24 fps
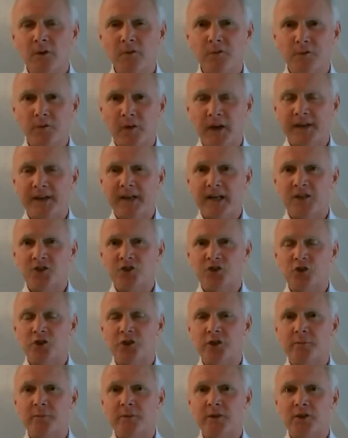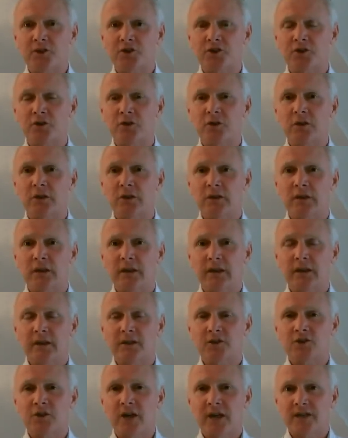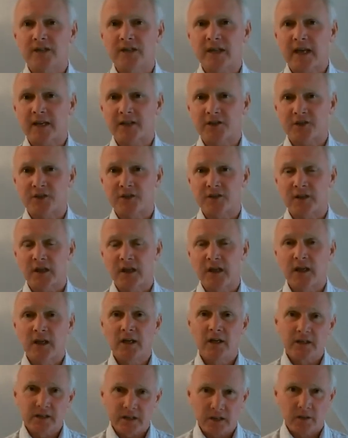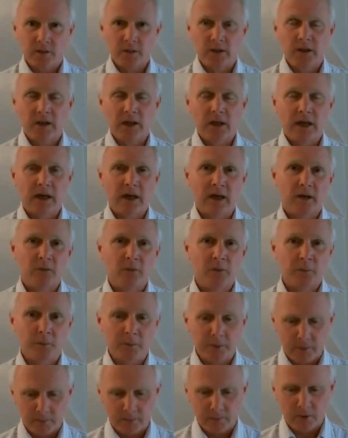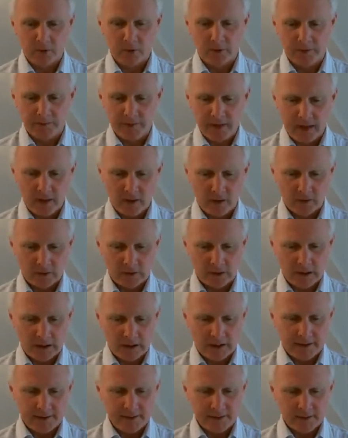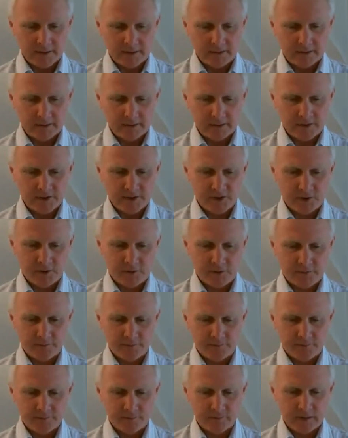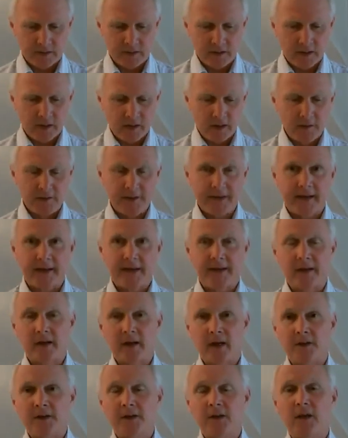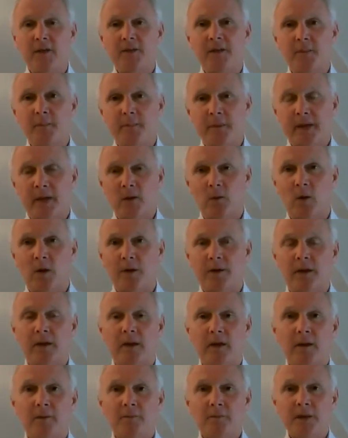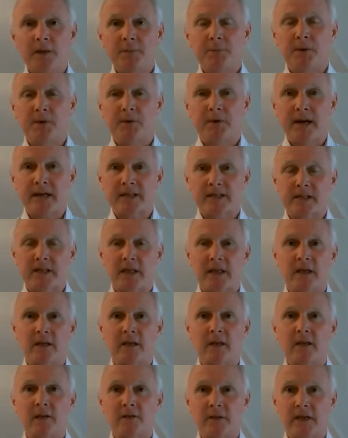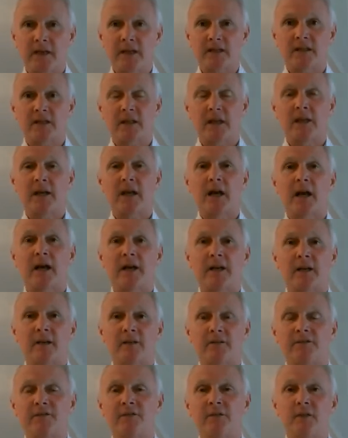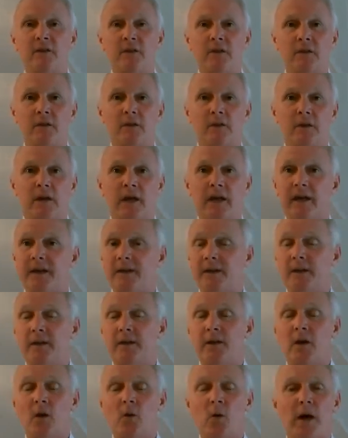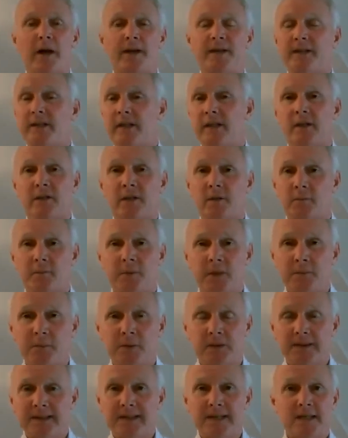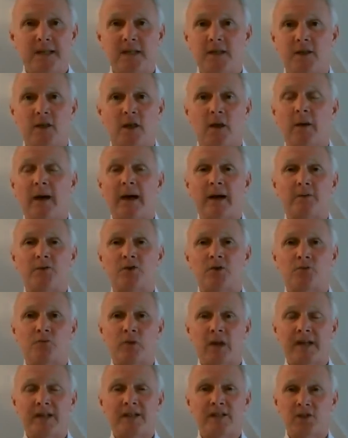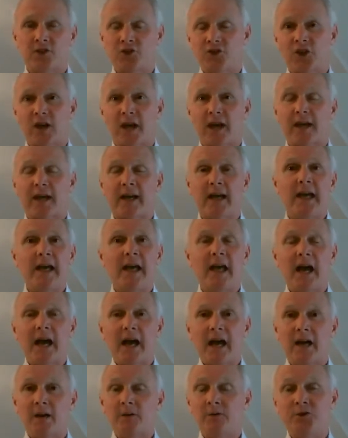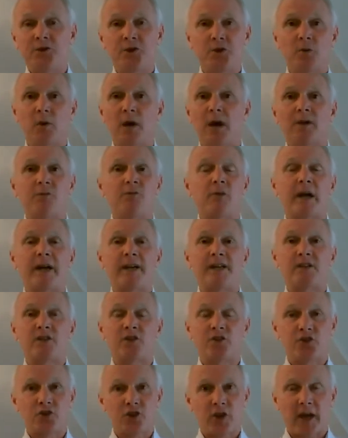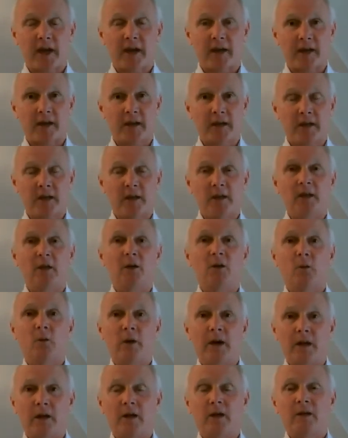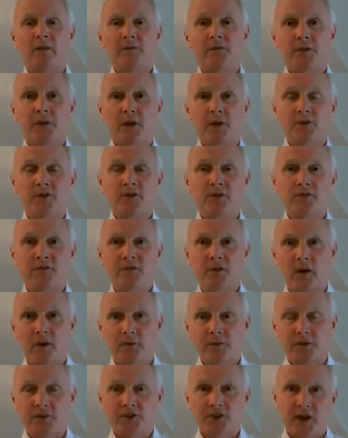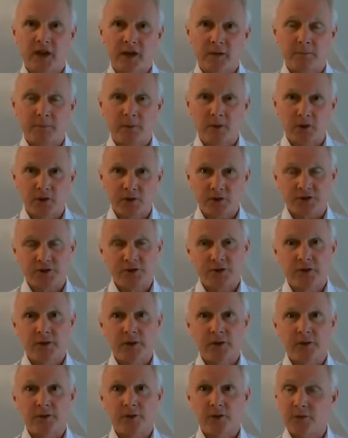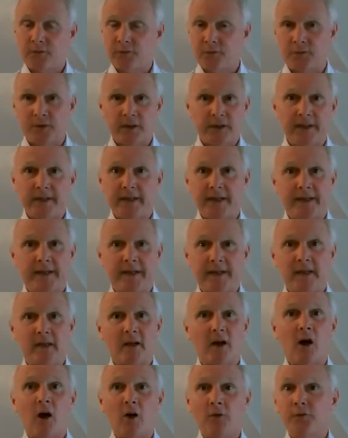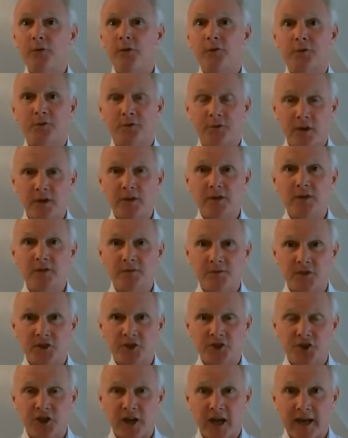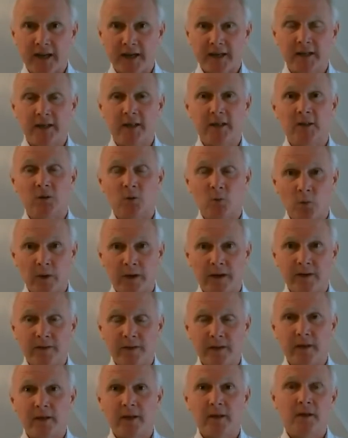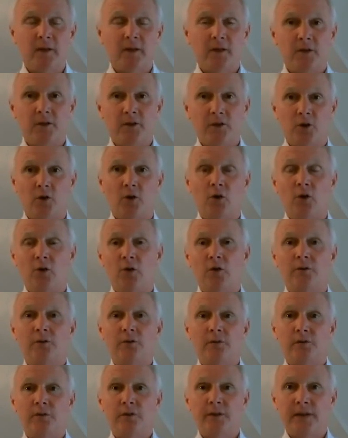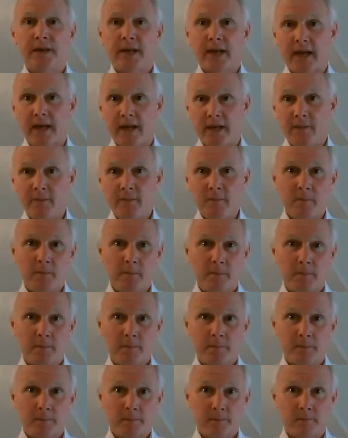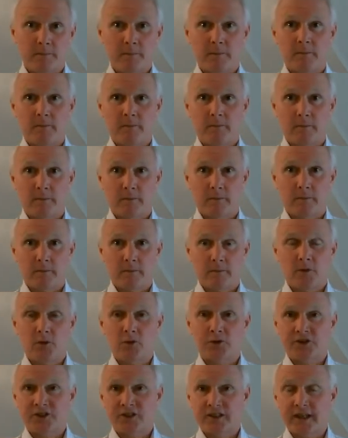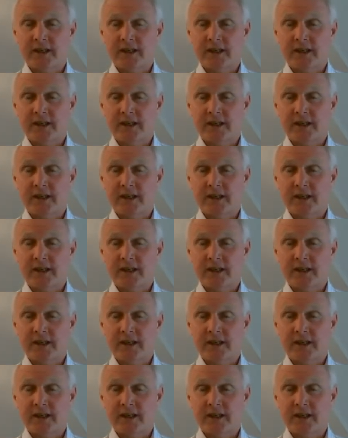on financial commercial transactions. So we'll put more of that online soon. Okay, another big one. People are asking this and I had no idea that people didn't know how to write a check. How do I write a check? Well, for those who've got the checkbooks, you fill it in on the front of the check with your name, your